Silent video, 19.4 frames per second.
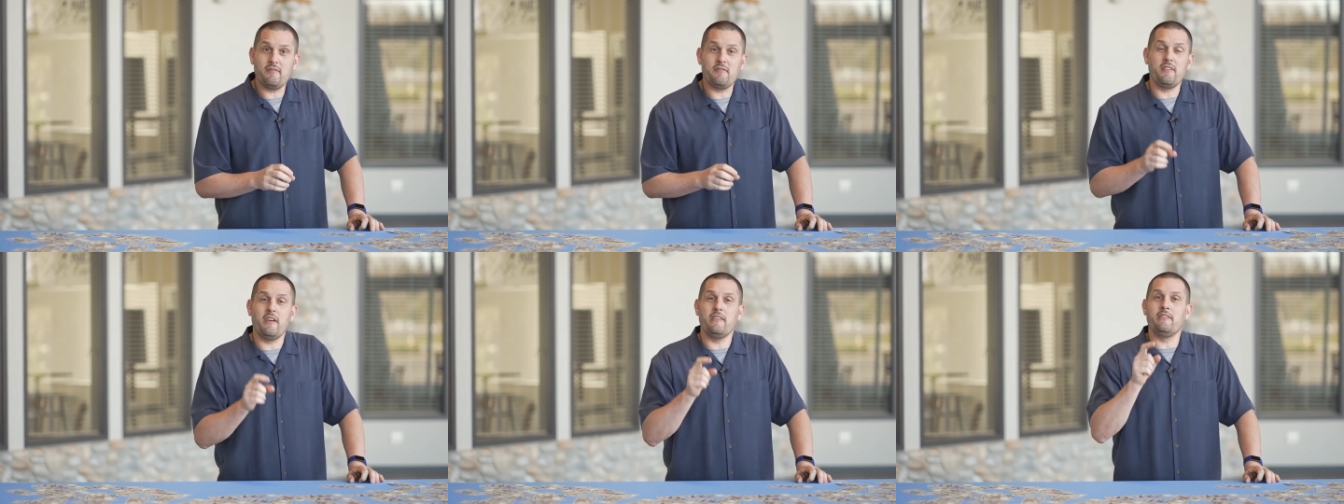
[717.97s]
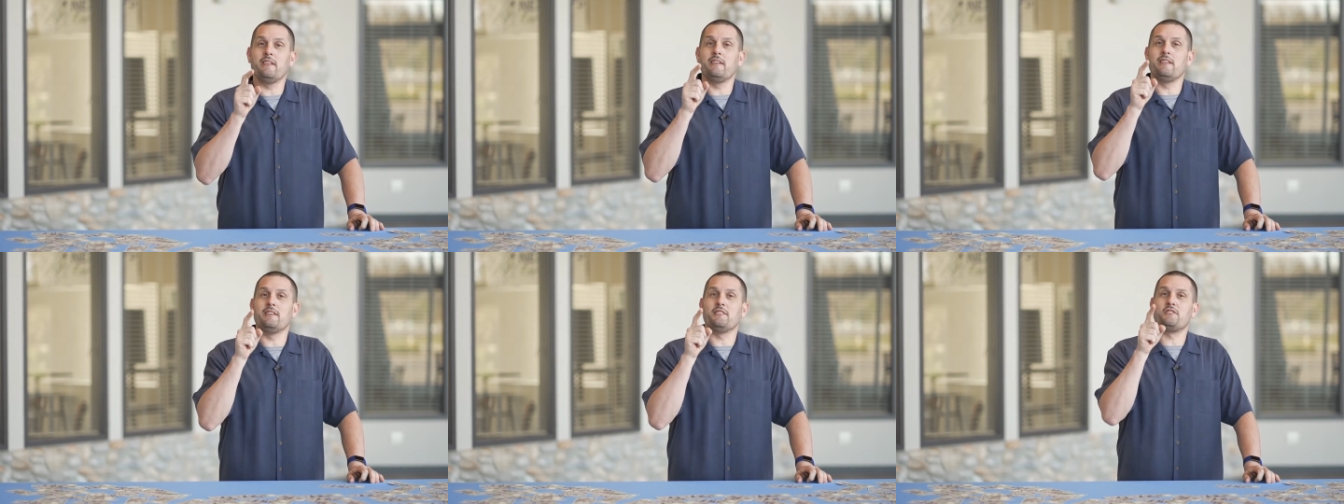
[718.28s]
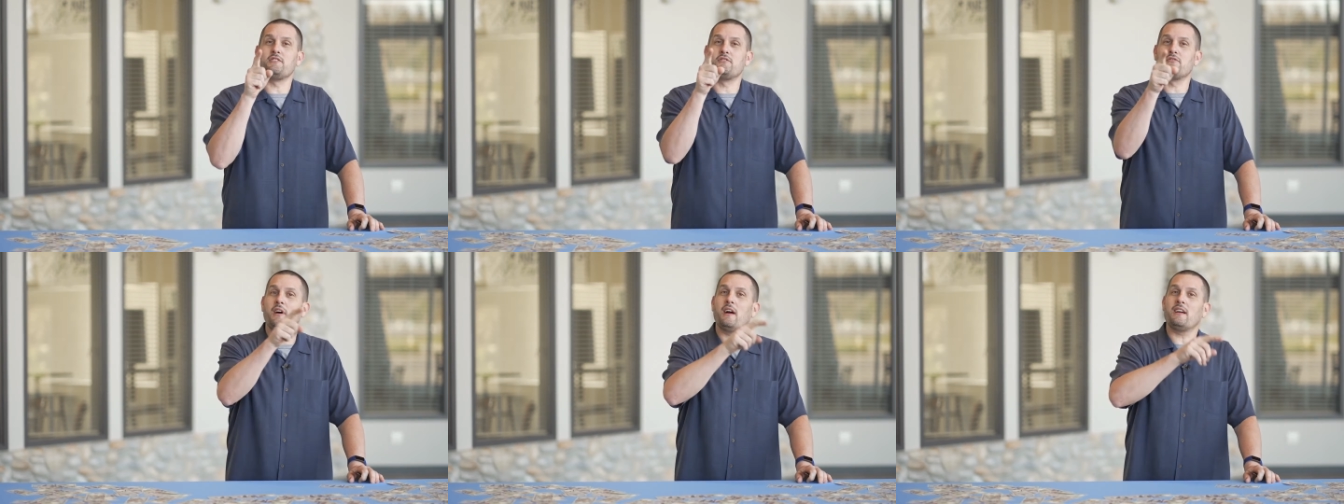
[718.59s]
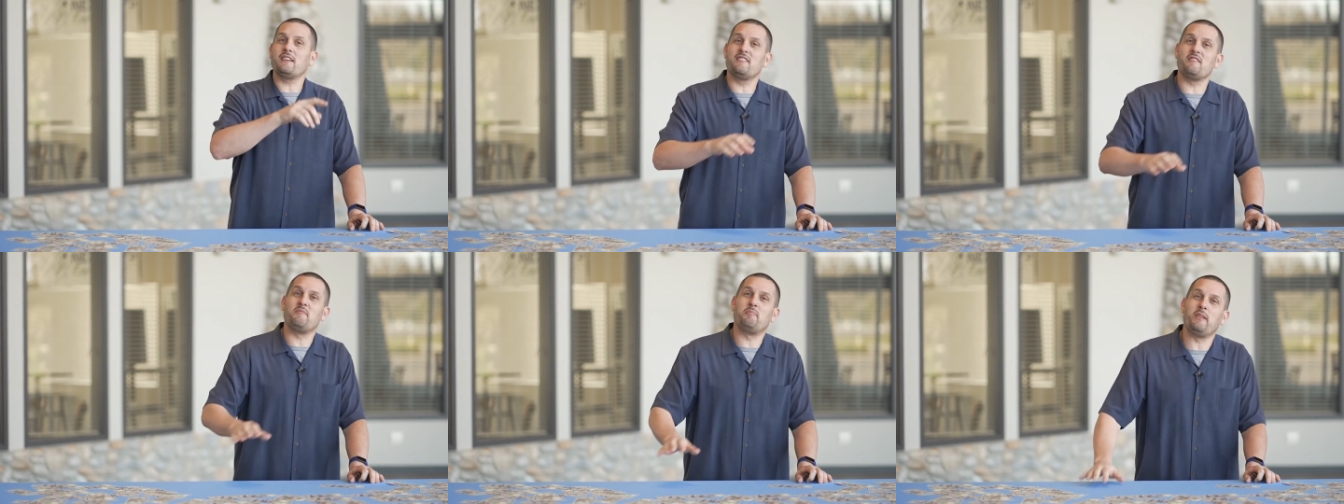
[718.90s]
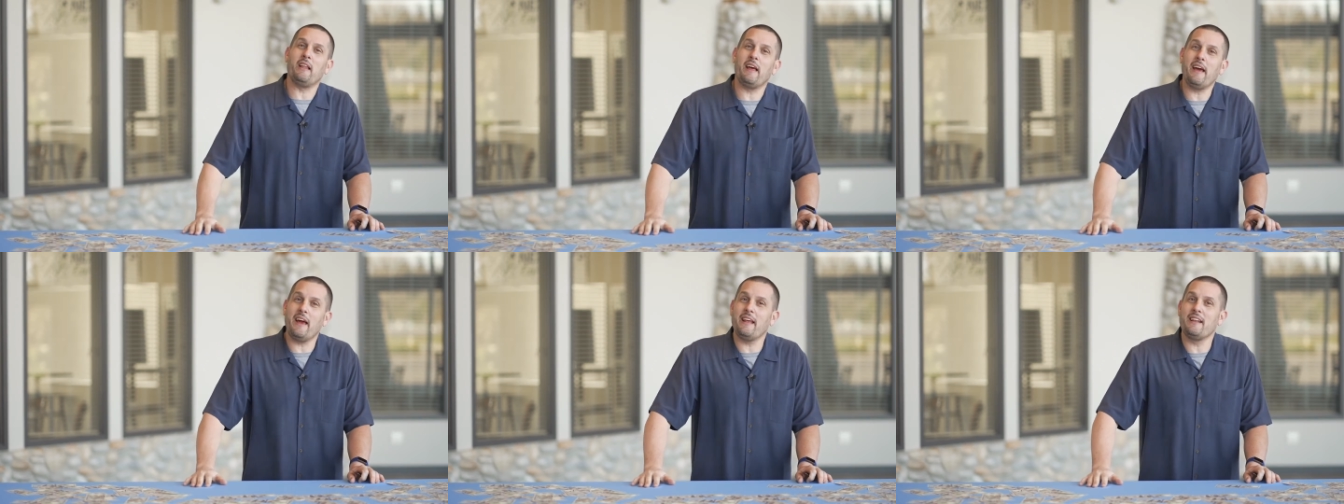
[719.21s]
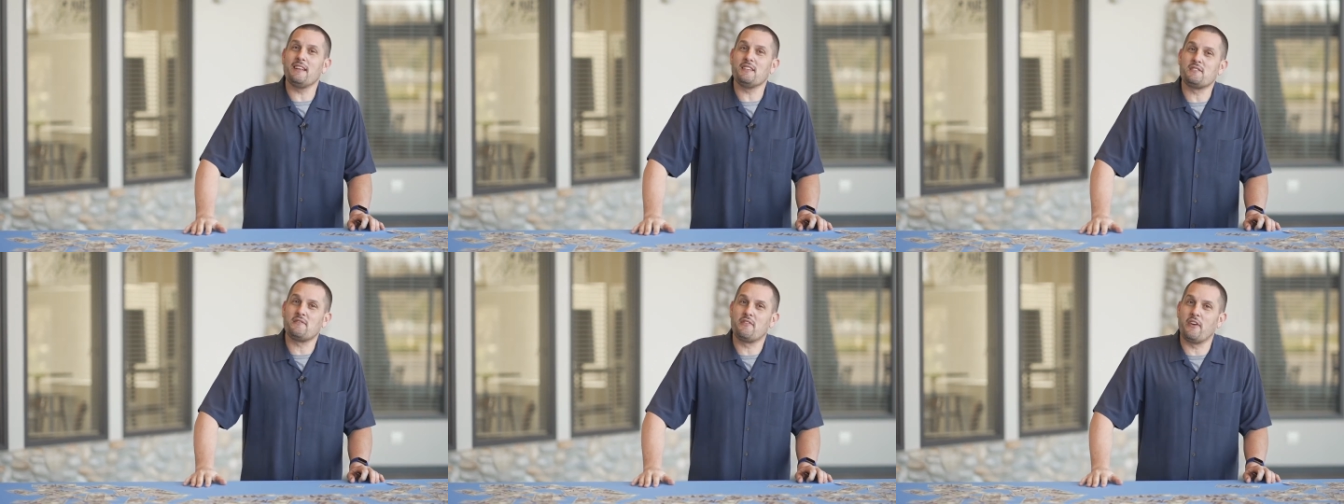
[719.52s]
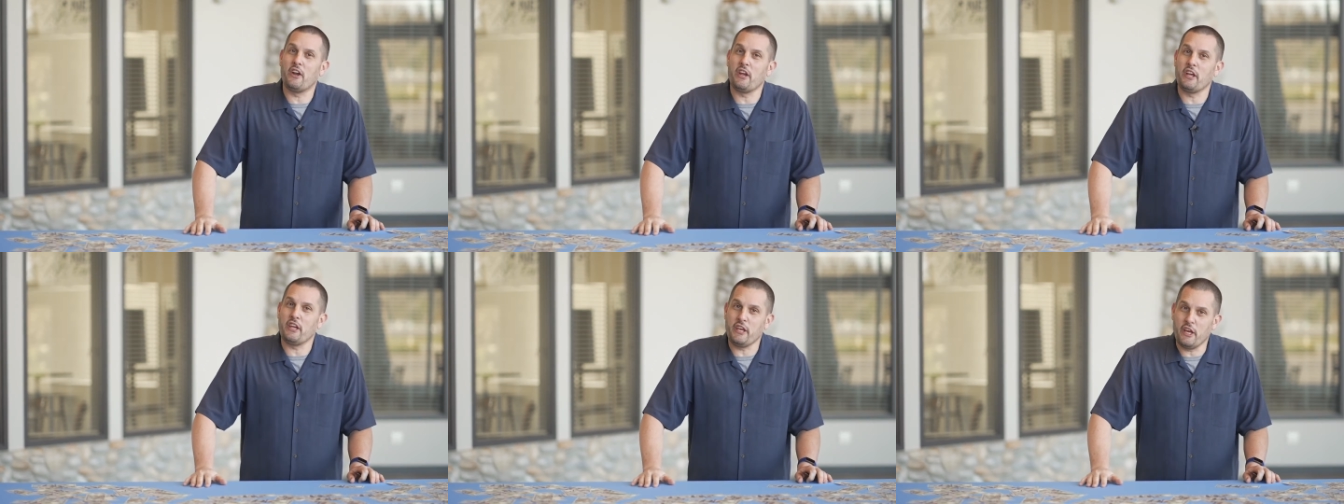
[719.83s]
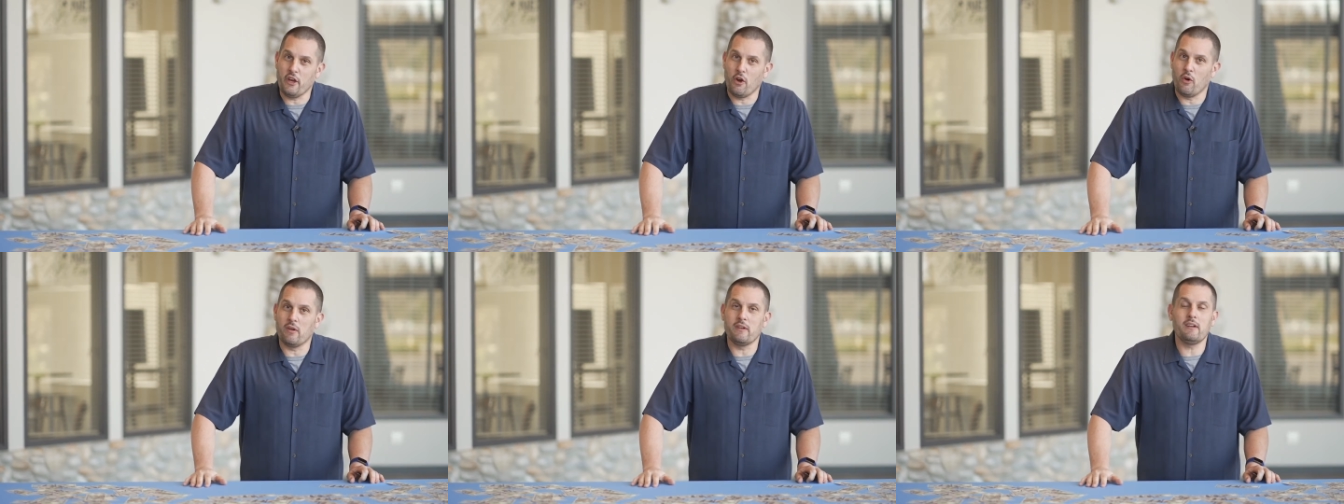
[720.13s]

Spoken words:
then the destructive plan is for you.